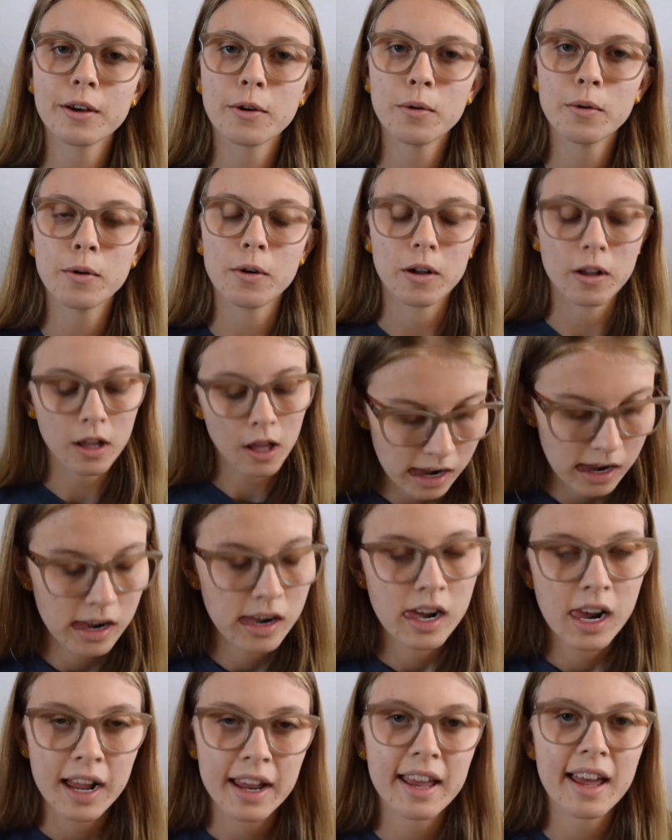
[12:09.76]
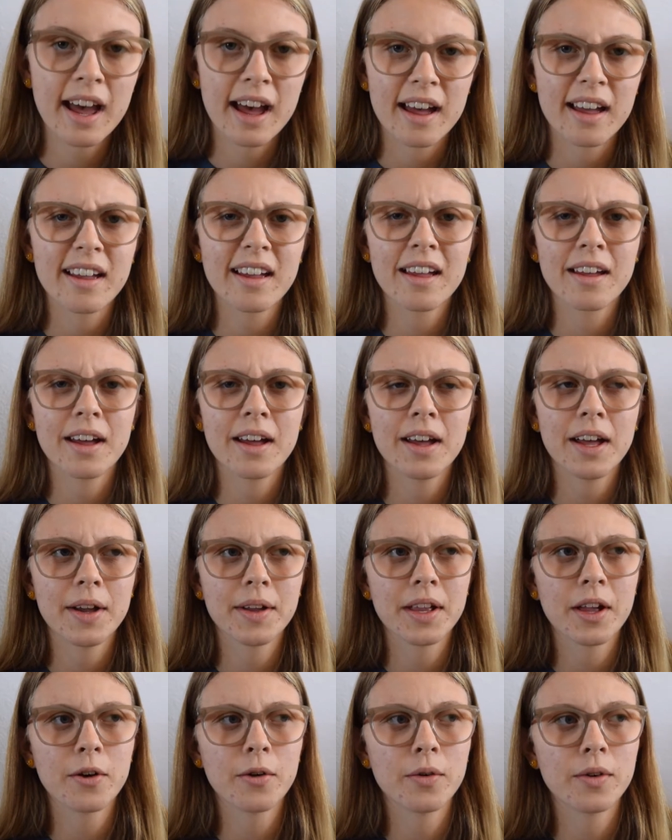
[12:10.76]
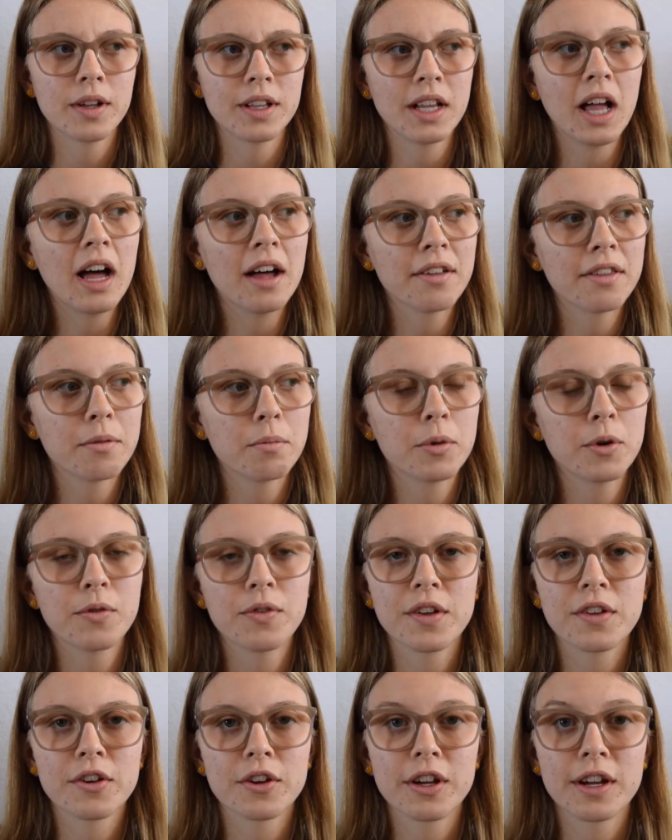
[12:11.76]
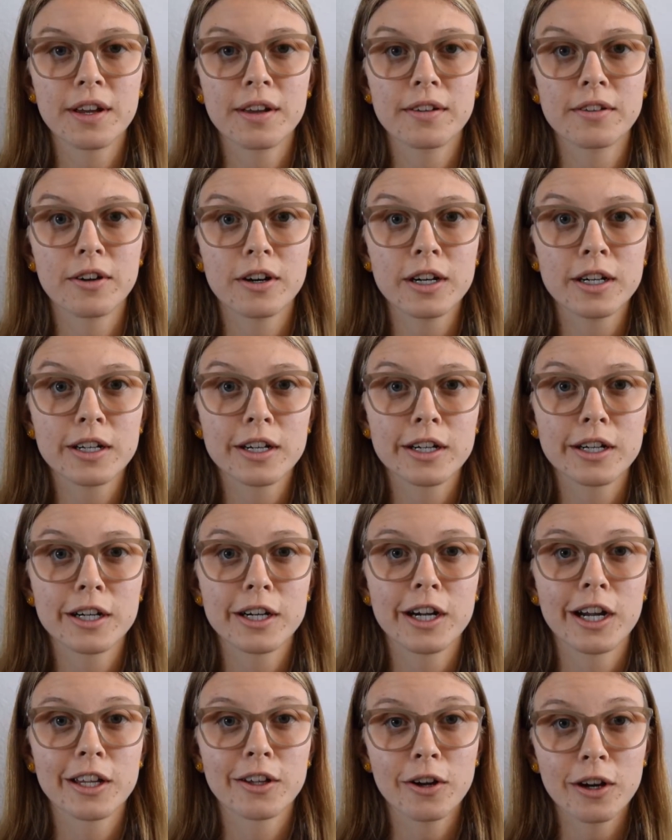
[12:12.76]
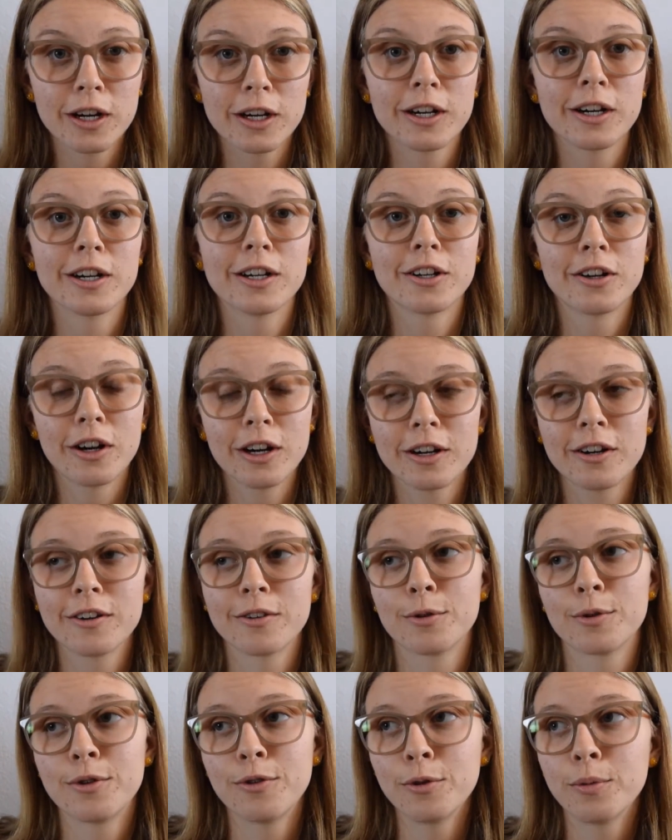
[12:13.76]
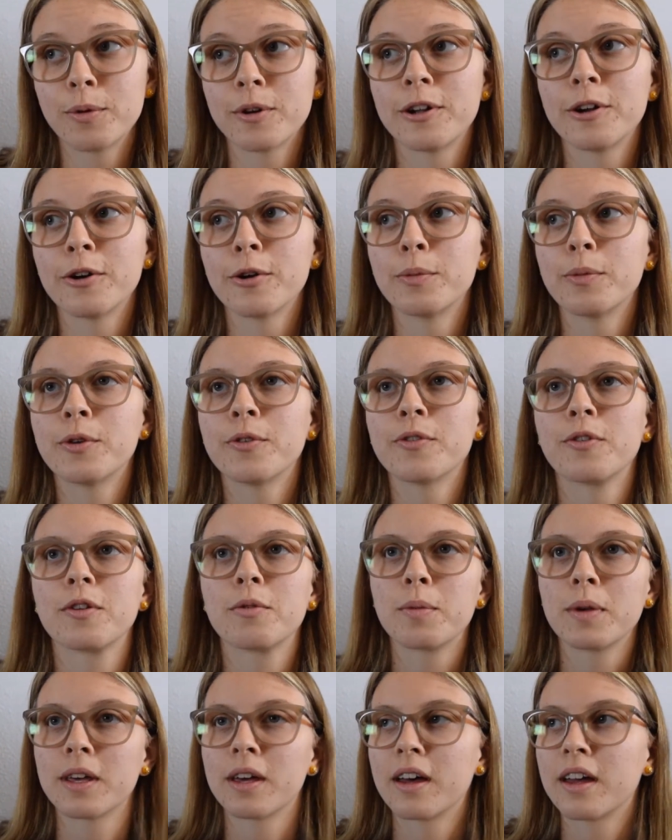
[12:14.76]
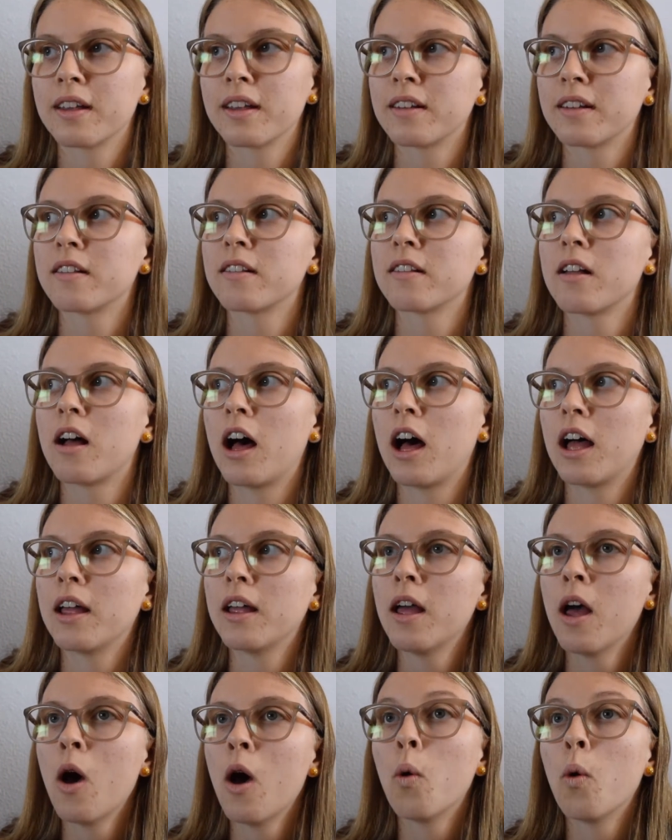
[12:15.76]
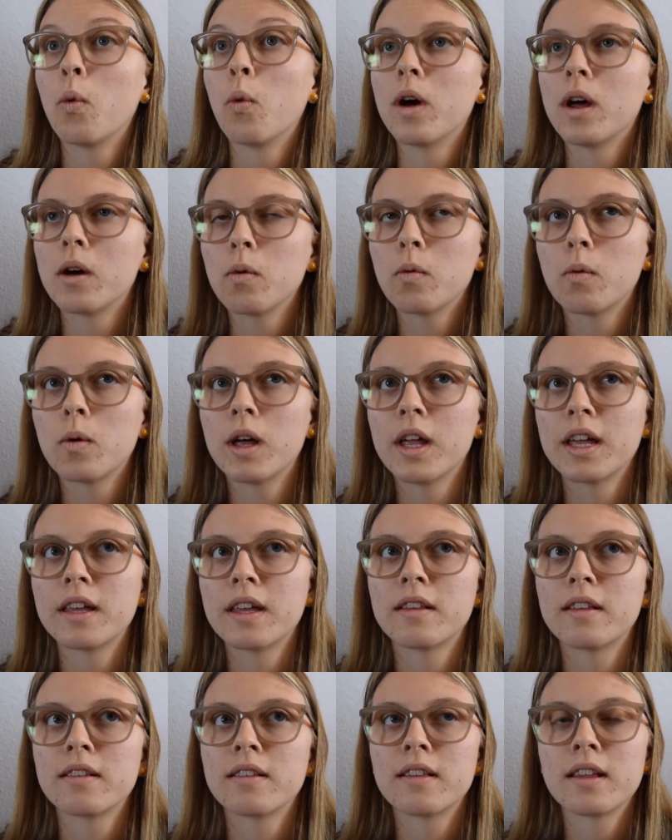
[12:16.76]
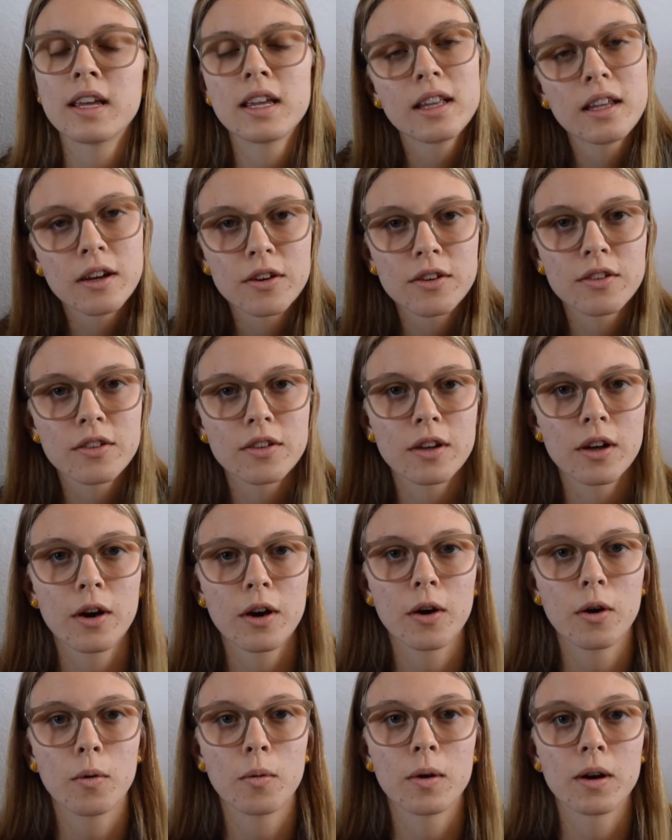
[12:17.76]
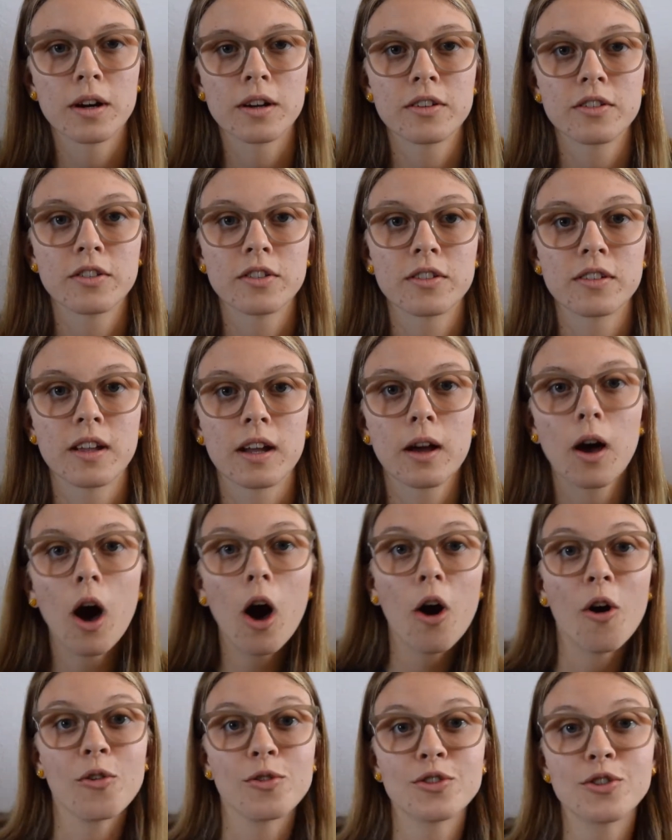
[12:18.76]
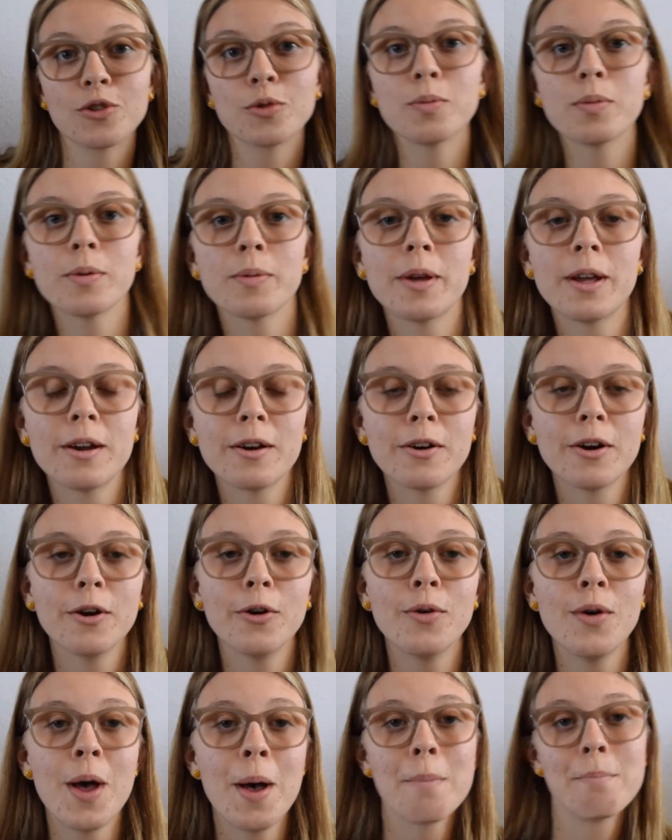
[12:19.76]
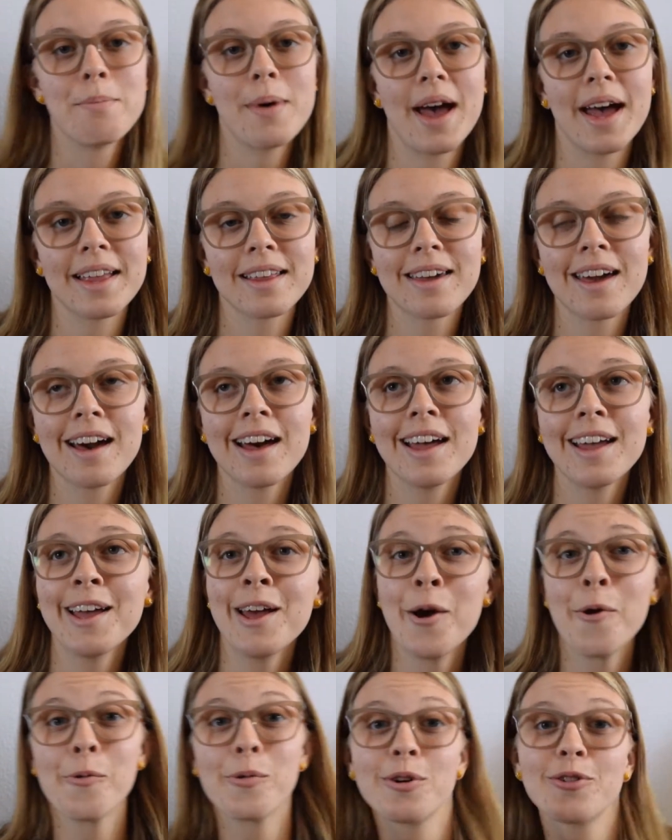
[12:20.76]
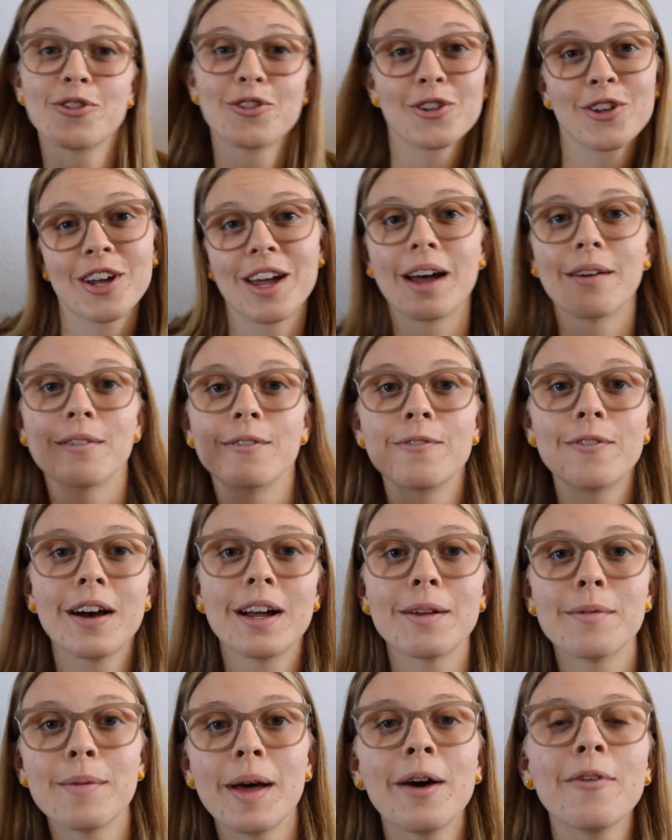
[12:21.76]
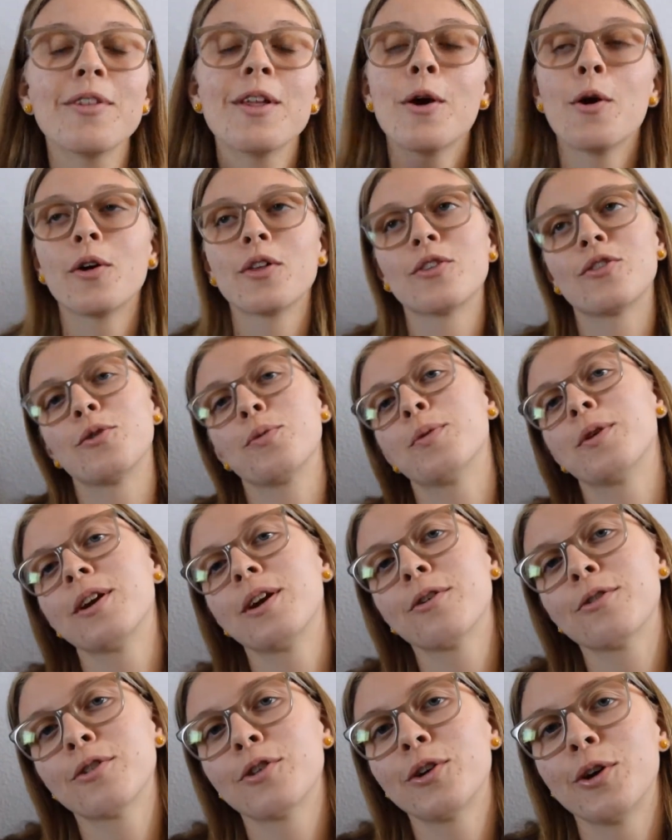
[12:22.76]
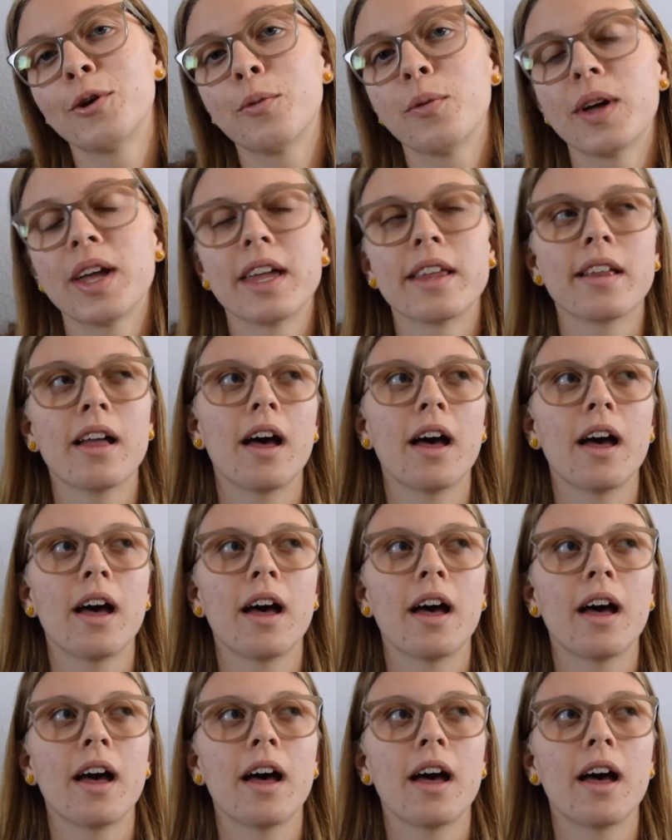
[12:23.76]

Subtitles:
cool. Yeah, I know a lot of the movies are getting darker and darker and darker with superhero movies, because it's not what was 10 years ago, where it's just like, oh, superhero, bad guy, we're just gonna have a fight him out, superhero's gonna win.